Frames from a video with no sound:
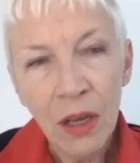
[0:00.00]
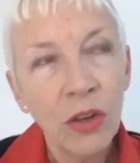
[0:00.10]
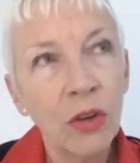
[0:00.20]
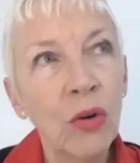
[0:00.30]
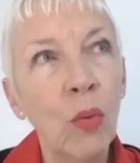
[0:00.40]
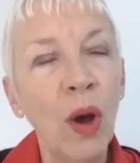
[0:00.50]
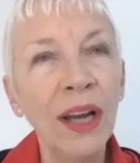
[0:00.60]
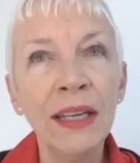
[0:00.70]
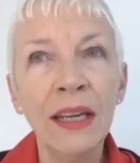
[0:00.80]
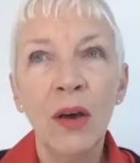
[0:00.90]
you know
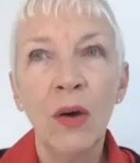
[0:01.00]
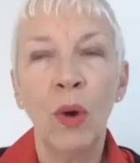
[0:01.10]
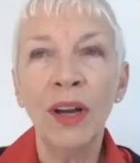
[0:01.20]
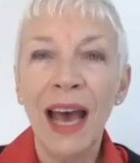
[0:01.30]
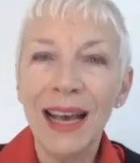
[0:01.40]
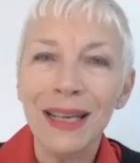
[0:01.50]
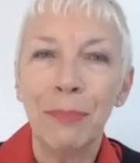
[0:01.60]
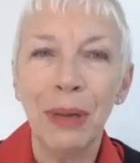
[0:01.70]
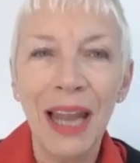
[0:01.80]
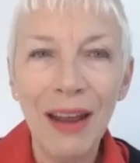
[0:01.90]
one one has a
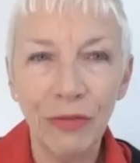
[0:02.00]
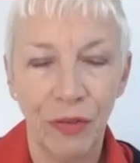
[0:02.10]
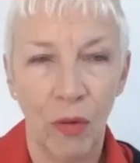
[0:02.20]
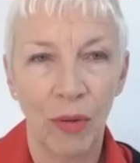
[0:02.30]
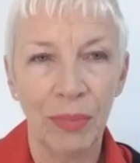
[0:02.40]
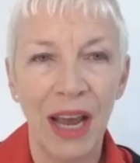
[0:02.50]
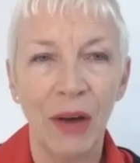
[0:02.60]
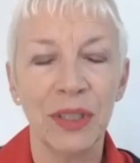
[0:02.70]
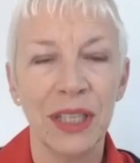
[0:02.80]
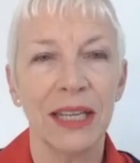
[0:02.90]
platform
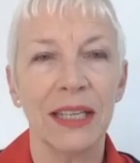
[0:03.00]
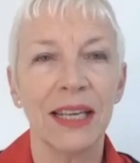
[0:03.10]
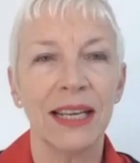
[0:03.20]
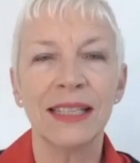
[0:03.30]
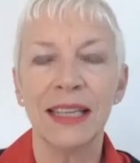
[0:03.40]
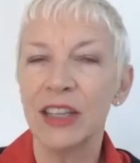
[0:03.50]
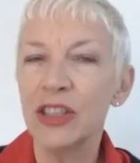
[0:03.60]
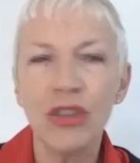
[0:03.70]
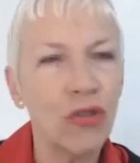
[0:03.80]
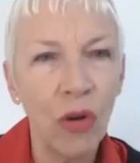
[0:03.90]
nowadays. It's an
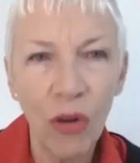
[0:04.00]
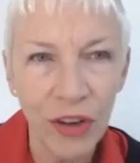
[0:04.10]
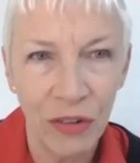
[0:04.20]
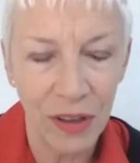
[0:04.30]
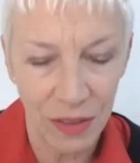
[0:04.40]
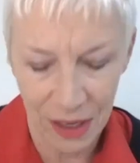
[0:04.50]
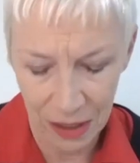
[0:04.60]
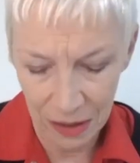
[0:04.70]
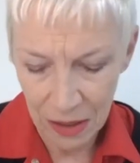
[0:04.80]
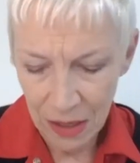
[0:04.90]
extraordinary
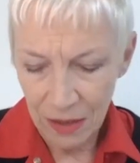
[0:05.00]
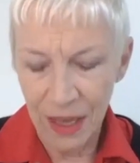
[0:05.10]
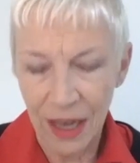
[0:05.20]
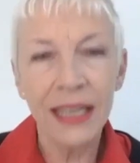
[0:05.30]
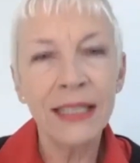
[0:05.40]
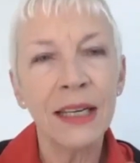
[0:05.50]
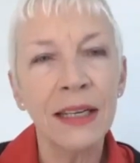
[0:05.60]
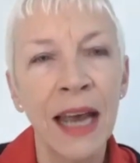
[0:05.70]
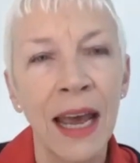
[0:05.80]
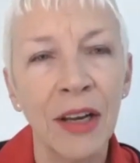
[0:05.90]
thing that
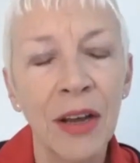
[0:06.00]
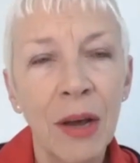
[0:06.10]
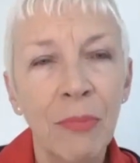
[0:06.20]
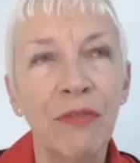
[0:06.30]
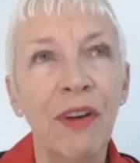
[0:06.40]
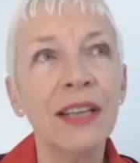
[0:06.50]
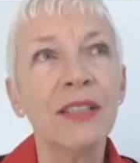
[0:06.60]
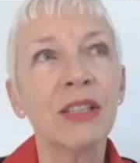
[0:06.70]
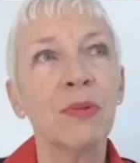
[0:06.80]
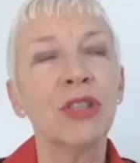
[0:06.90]
internet provides
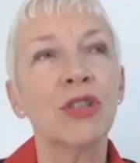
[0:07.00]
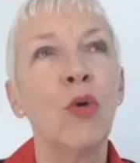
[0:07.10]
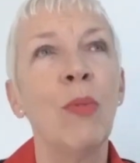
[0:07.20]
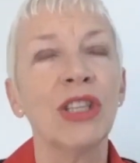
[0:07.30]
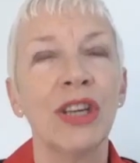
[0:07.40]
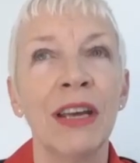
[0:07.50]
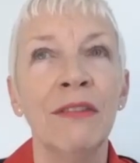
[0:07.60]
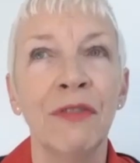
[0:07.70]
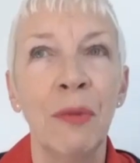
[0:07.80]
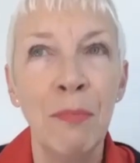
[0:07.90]
us with so much
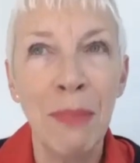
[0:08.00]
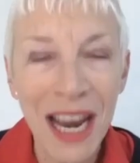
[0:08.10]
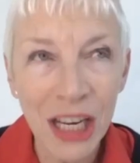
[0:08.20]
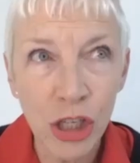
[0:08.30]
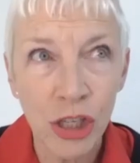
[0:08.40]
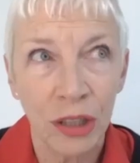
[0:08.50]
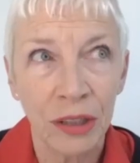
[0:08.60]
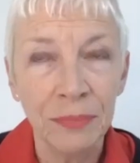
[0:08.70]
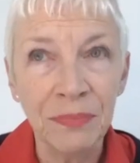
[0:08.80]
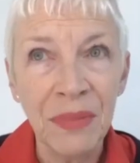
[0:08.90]
information.